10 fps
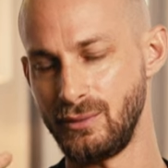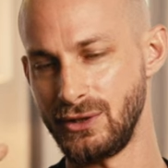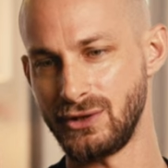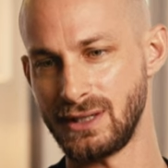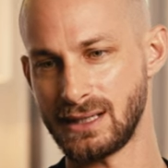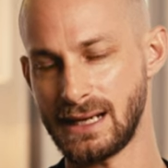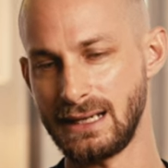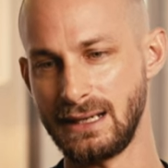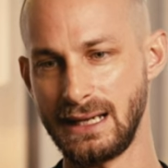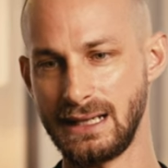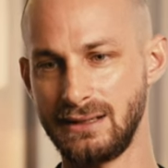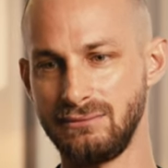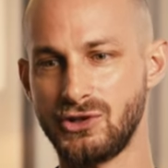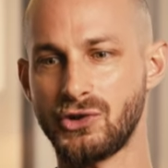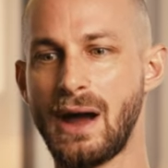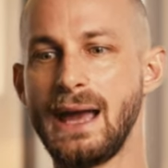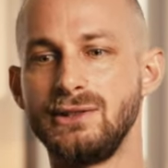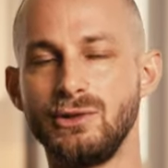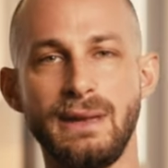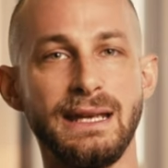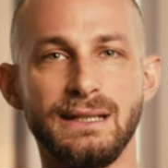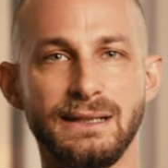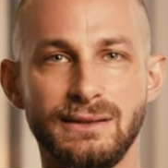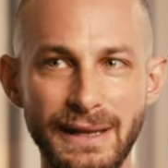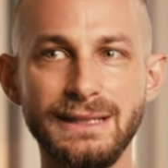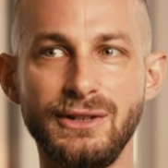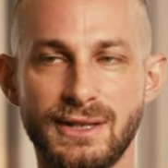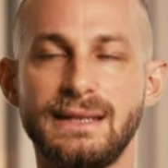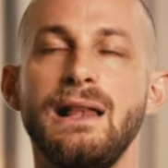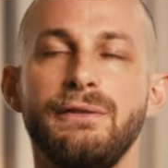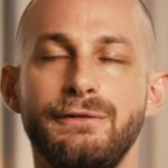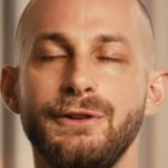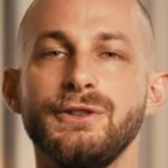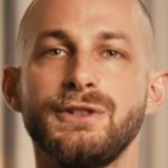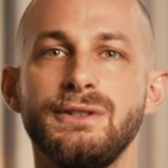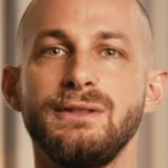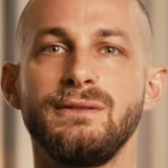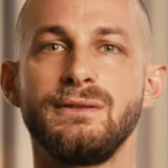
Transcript: which is kind of like trying to make it. Build yourself first.